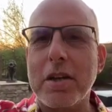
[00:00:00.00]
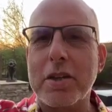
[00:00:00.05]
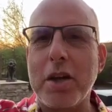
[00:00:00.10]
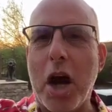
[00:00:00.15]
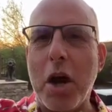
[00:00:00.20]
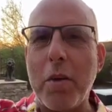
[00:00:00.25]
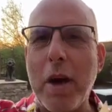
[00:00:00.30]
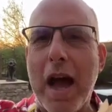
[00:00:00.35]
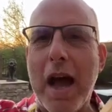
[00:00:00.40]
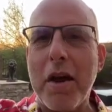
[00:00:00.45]

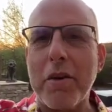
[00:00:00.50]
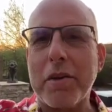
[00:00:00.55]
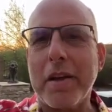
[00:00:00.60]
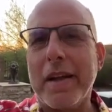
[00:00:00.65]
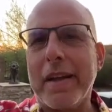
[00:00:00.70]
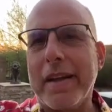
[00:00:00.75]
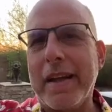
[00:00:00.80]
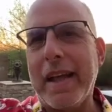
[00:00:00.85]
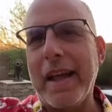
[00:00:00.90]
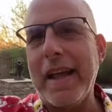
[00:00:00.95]
Go
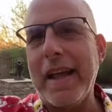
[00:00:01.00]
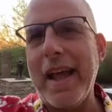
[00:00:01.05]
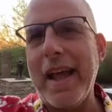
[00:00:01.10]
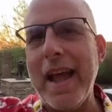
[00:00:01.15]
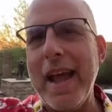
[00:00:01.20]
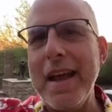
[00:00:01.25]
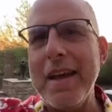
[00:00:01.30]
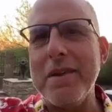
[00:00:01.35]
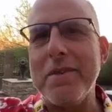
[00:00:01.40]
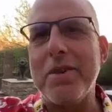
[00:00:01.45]
out
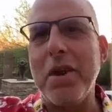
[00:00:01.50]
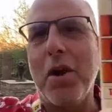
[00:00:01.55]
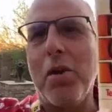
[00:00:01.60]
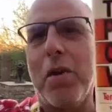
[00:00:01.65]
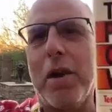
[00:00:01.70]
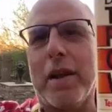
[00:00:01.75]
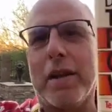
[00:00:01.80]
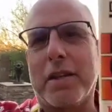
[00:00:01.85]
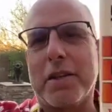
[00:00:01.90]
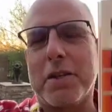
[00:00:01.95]
and
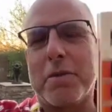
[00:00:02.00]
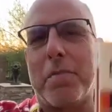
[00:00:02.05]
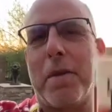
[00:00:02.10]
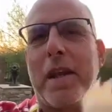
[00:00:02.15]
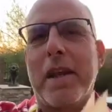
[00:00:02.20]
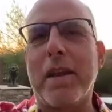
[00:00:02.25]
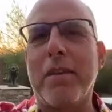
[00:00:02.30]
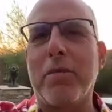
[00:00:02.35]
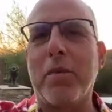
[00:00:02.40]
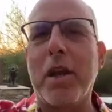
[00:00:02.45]
do it.
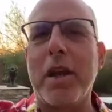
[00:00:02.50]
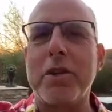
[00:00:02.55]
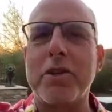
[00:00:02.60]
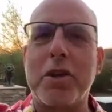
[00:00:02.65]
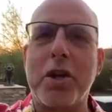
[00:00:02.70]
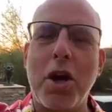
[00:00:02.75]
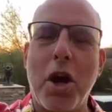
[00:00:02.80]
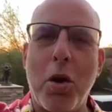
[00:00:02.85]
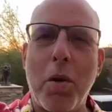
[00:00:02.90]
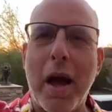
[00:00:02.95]
Speaking of
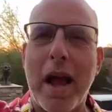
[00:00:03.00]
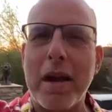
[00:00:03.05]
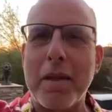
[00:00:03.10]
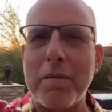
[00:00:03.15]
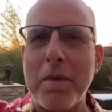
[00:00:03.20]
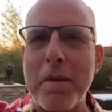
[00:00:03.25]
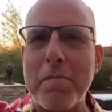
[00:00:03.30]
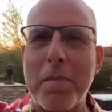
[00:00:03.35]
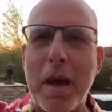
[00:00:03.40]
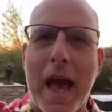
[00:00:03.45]
which, go out
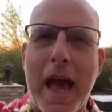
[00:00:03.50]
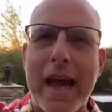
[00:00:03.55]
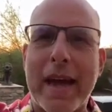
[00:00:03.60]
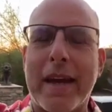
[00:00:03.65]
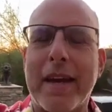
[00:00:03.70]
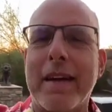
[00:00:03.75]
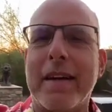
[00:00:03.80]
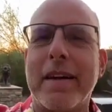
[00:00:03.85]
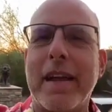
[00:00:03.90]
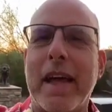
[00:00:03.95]
and be
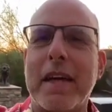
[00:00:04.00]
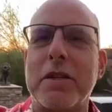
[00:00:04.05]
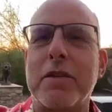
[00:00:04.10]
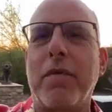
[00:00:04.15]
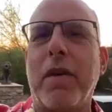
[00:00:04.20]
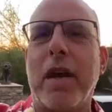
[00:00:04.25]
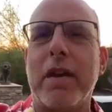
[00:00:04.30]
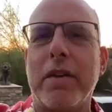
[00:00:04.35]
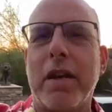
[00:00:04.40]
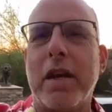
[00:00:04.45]
back here next
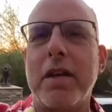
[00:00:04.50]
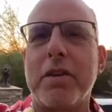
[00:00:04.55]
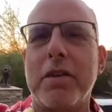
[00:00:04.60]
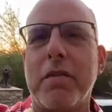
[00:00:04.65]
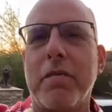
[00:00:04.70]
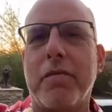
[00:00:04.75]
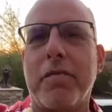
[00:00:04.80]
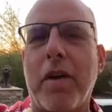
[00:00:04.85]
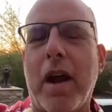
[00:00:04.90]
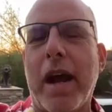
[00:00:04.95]

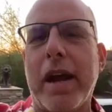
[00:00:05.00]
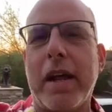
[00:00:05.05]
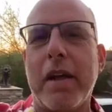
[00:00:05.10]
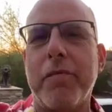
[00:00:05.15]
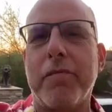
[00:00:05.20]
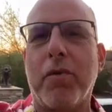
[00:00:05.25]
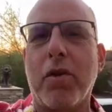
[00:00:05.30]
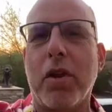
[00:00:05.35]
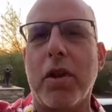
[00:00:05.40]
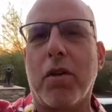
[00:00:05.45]
Foundation
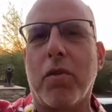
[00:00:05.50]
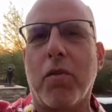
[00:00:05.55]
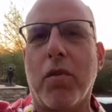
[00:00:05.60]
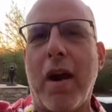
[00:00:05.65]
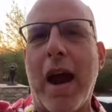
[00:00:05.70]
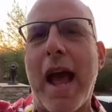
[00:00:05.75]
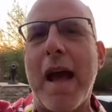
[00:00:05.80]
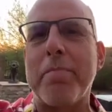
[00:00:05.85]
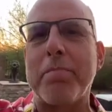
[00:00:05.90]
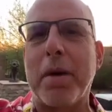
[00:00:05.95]
Friday for the
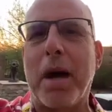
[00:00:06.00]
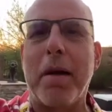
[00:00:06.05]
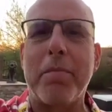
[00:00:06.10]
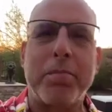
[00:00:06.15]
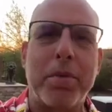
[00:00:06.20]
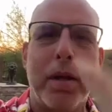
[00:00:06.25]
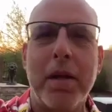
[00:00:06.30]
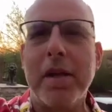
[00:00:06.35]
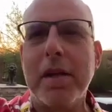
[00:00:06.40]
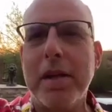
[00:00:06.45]
wrap
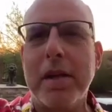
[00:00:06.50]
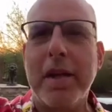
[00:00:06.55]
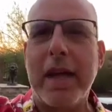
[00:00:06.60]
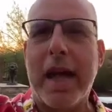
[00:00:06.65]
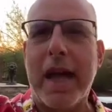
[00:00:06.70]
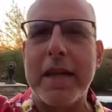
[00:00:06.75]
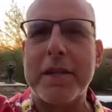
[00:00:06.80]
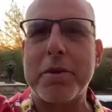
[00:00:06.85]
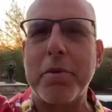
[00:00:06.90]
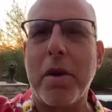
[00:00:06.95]
up
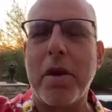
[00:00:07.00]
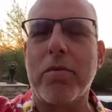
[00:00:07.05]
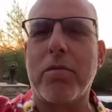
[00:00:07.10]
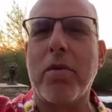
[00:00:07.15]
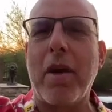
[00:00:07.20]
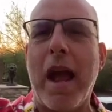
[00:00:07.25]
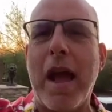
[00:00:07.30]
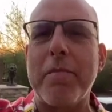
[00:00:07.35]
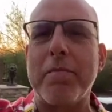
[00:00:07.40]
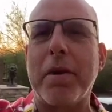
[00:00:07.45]
as we
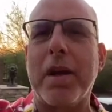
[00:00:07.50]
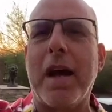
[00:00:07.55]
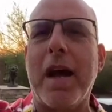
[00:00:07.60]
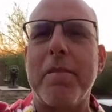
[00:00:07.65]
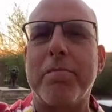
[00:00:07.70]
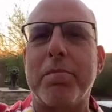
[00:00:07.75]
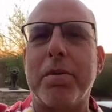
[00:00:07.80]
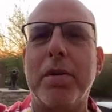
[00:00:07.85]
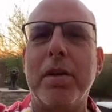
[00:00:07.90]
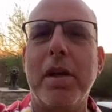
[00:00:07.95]
wrap it
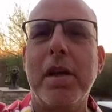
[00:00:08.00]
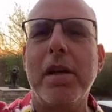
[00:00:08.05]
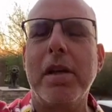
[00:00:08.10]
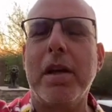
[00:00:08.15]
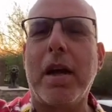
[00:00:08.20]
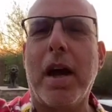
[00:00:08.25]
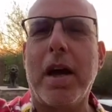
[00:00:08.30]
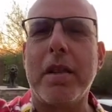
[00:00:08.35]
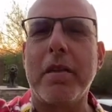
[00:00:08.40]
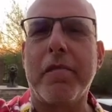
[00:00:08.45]
up
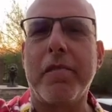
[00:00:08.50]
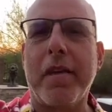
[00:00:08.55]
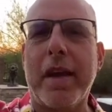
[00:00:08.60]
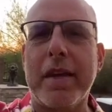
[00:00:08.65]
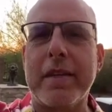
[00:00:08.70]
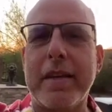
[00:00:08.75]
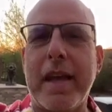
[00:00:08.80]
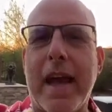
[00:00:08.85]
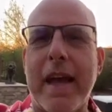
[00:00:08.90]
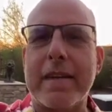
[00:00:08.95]
on the
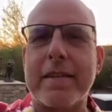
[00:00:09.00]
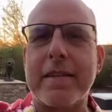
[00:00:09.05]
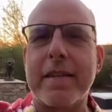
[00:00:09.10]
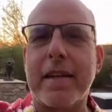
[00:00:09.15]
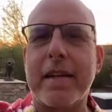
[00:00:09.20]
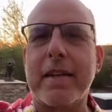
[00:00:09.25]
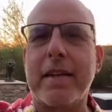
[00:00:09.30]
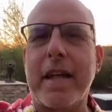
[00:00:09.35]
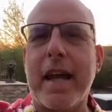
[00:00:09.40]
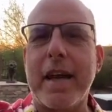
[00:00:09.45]

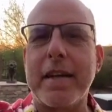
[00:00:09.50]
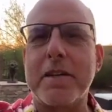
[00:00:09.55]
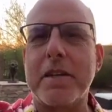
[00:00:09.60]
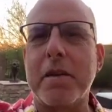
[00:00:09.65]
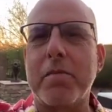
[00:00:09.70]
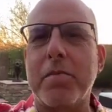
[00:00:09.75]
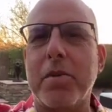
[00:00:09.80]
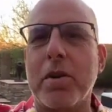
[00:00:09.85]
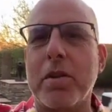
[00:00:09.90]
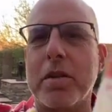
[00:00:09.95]
fantastic
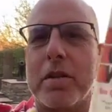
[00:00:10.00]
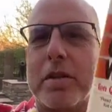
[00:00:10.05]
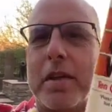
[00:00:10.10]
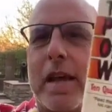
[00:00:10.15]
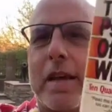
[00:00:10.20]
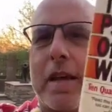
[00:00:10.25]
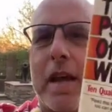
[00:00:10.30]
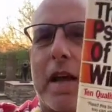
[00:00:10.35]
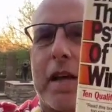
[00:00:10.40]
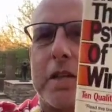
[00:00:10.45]
classic book, The
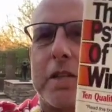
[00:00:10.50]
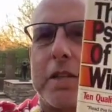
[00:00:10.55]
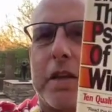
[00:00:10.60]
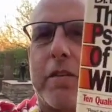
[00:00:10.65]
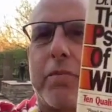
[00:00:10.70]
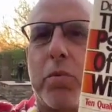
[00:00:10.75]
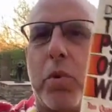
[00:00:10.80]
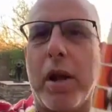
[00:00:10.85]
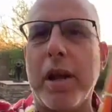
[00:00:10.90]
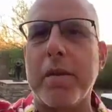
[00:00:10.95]

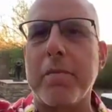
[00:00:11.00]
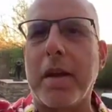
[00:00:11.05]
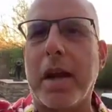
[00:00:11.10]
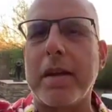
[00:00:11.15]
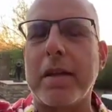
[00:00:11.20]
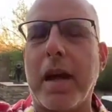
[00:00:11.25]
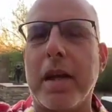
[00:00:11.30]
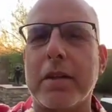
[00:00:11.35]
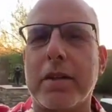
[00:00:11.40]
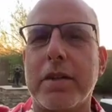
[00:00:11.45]
Psychology of Winning
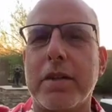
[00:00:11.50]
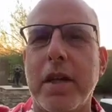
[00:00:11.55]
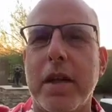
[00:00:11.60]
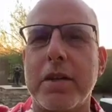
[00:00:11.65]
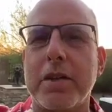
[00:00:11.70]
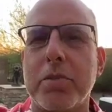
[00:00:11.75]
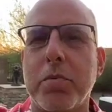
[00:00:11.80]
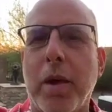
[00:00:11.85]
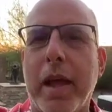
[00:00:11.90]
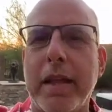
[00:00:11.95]
by Dr.
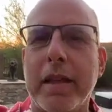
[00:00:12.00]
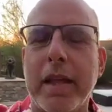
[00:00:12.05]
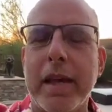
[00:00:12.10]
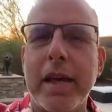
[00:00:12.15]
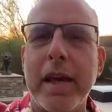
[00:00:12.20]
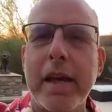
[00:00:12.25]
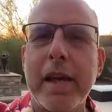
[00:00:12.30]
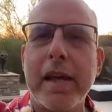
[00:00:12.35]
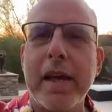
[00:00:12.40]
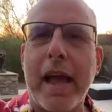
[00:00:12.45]
Denis
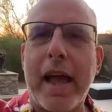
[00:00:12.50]
Waitley.